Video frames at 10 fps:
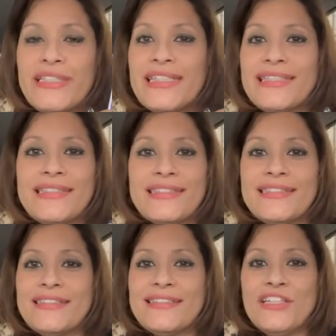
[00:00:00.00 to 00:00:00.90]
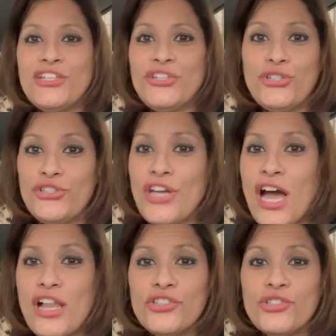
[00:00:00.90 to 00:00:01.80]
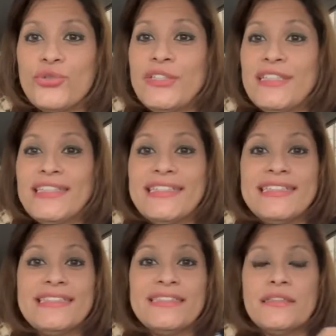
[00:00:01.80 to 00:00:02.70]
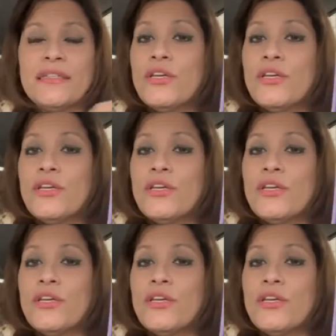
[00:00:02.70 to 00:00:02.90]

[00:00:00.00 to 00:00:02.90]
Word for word: list, your Dollar Tree list.